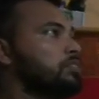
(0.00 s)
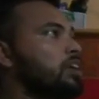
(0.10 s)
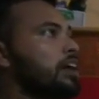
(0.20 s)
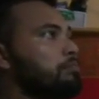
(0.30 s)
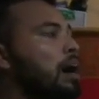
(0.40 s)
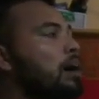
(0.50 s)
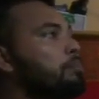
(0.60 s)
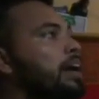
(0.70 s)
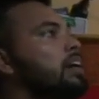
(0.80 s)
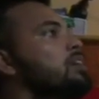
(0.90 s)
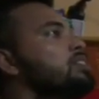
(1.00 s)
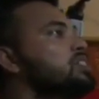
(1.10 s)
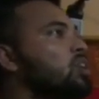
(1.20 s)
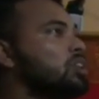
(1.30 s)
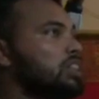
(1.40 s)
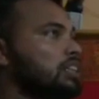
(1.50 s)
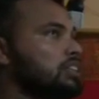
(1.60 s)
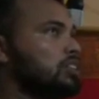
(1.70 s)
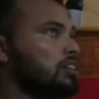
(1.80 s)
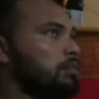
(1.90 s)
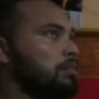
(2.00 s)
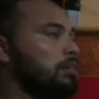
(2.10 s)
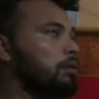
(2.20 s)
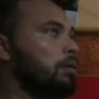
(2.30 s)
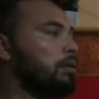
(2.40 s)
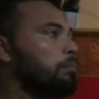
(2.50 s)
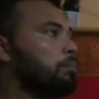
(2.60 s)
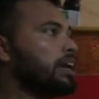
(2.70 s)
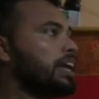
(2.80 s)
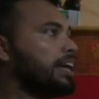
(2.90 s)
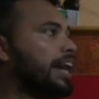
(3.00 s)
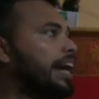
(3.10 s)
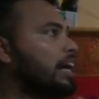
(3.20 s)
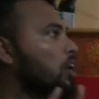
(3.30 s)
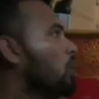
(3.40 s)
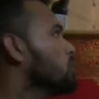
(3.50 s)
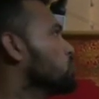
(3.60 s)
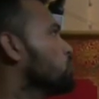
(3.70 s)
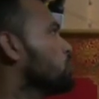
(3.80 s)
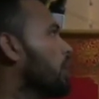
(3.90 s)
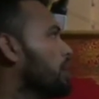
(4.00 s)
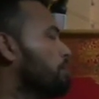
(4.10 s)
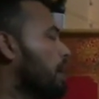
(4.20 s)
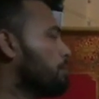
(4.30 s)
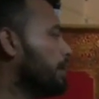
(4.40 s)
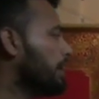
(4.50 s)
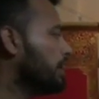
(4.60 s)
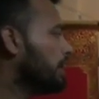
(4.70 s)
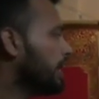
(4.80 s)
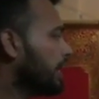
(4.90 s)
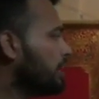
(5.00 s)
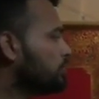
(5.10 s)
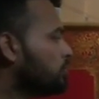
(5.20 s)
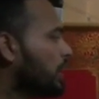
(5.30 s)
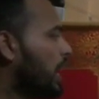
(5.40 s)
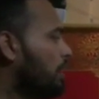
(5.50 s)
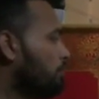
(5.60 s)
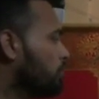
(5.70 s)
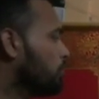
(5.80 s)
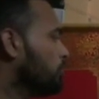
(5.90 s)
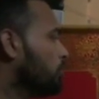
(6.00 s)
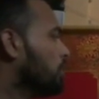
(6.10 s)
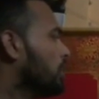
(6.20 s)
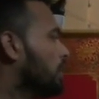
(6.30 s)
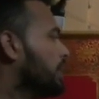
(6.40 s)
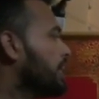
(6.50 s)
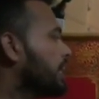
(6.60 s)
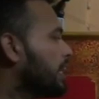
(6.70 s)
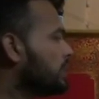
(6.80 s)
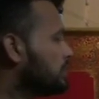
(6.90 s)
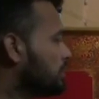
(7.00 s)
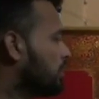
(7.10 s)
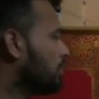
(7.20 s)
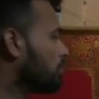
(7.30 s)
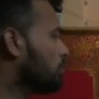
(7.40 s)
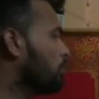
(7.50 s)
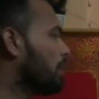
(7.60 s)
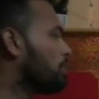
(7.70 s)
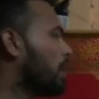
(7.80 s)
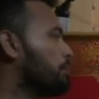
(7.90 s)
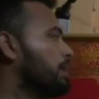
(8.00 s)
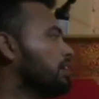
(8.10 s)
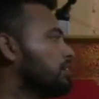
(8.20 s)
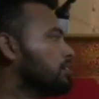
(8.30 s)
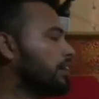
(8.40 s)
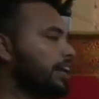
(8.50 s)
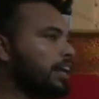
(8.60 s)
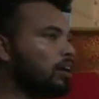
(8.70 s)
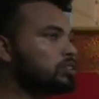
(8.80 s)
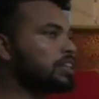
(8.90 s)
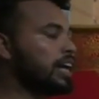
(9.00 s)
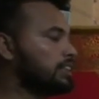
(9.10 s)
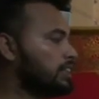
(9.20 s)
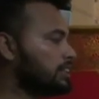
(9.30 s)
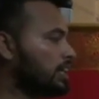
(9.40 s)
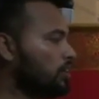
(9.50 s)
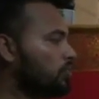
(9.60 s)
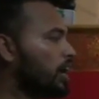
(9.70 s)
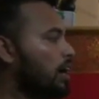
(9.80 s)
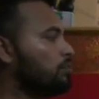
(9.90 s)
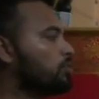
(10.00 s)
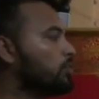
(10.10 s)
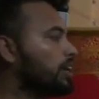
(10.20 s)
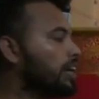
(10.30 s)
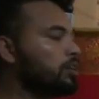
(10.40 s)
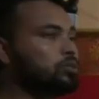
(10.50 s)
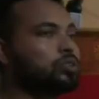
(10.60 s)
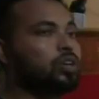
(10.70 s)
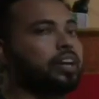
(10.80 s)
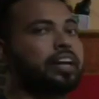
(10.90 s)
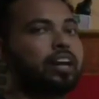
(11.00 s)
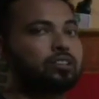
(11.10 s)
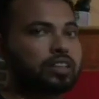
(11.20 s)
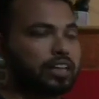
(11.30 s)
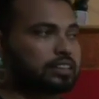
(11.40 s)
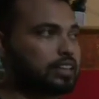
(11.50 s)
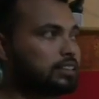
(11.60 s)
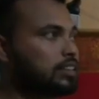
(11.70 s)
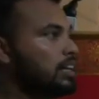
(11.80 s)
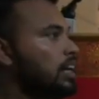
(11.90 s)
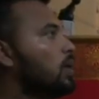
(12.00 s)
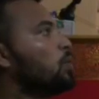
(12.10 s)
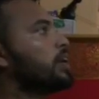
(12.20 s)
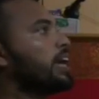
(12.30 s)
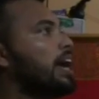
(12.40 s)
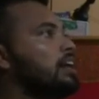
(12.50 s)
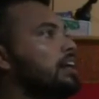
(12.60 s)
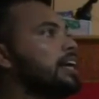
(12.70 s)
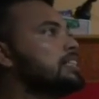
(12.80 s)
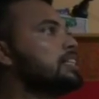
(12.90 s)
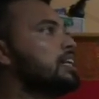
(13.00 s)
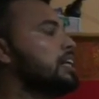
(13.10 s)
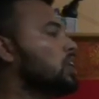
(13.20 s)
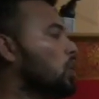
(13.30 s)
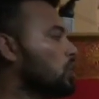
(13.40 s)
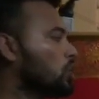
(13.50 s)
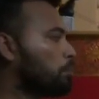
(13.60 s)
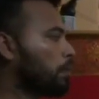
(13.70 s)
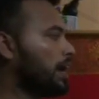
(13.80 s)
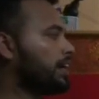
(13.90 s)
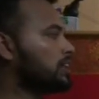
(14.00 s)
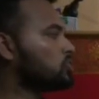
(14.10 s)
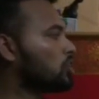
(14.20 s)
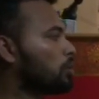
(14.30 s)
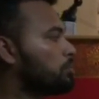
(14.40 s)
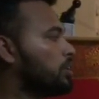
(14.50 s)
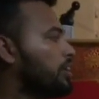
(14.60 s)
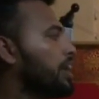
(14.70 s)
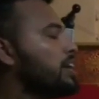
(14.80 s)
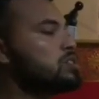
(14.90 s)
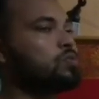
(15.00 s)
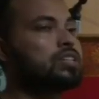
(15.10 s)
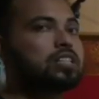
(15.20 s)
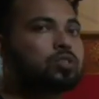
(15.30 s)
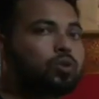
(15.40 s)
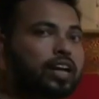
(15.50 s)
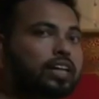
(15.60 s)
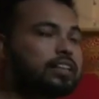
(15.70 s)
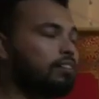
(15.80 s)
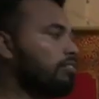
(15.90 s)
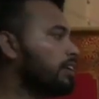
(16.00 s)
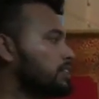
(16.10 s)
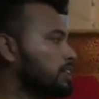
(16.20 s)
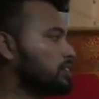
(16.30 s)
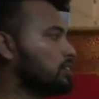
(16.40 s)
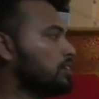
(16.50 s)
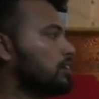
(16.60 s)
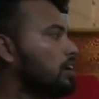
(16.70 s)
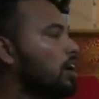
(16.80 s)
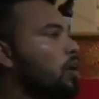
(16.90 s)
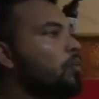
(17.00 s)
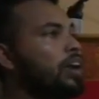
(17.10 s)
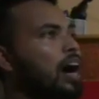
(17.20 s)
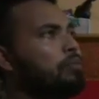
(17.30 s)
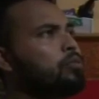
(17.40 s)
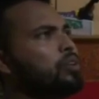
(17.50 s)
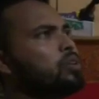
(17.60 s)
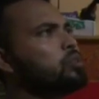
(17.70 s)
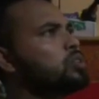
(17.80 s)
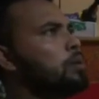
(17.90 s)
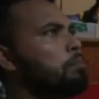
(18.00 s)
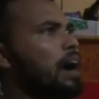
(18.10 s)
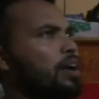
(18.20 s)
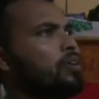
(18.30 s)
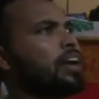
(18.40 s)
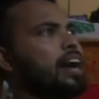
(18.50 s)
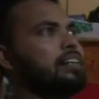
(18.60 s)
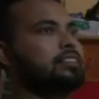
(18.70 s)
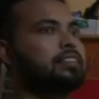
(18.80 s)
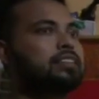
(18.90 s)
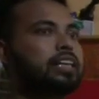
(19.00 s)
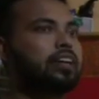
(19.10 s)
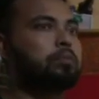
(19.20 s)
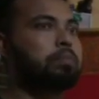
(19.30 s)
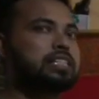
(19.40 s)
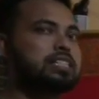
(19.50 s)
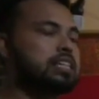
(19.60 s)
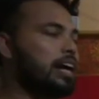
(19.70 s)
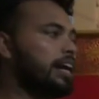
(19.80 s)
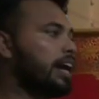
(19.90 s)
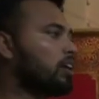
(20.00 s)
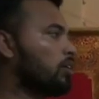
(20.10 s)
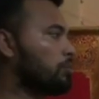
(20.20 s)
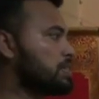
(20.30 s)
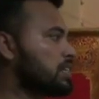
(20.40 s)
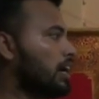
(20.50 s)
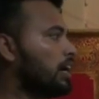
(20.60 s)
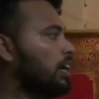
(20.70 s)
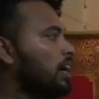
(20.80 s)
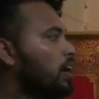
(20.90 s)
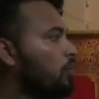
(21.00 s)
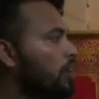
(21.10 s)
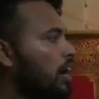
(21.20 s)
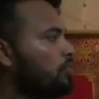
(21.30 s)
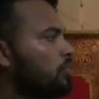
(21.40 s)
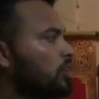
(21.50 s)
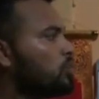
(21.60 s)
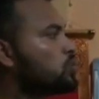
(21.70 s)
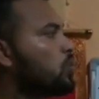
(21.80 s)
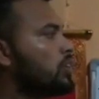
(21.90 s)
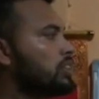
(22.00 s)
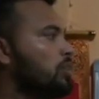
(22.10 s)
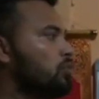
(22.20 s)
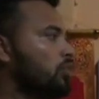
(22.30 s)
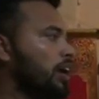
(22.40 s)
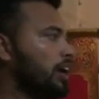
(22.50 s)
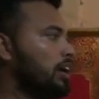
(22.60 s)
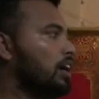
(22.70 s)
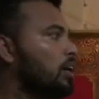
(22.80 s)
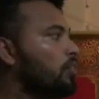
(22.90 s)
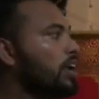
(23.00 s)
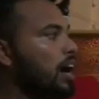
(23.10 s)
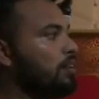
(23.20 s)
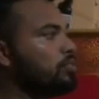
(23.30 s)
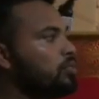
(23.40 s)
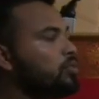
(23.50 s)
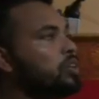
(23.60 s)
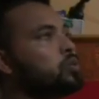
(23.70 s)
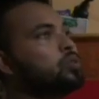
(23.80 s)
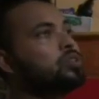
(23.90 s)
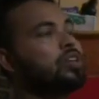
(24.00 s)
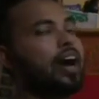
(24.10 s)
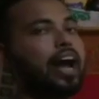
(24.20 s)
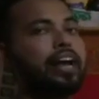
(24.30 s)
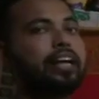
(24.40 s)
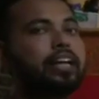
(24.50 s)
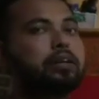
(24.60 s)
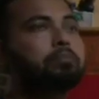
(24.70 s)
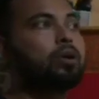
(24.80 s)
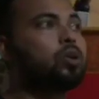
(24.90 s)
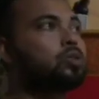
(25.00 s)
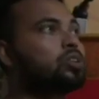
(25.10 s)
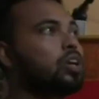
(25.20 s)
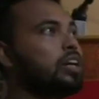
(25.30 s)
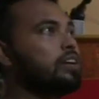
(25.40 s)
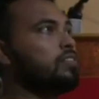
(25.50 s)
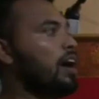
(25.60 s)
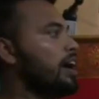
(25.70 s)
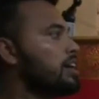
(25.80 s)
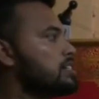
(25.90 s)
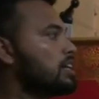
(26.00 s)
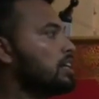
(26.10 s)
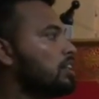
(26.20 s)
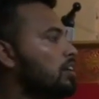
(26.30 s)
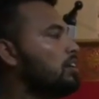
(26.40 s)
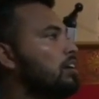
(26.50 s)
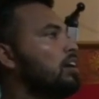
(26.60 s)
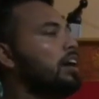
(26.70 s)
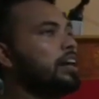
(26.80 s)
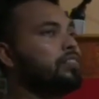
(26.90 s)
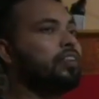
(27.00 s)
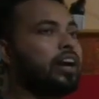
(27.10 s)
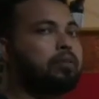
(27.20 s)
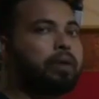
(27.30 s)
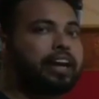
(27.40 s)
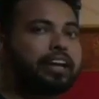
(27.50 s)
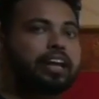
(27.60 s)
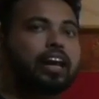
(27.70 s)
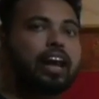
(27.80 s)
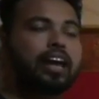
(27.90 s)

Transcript: the environment, which causes the great loss to the environment. If we have to decrease the global warming on the greenhouse gases, then we have to reduce the greenhouse gases. We can easily down the plantation of the trees, which is known as afforestation. We have to use the biogas instead of pesticide and herbicide. We have to use fossil fuel. We have to use the anti-pollution device in the different vehicle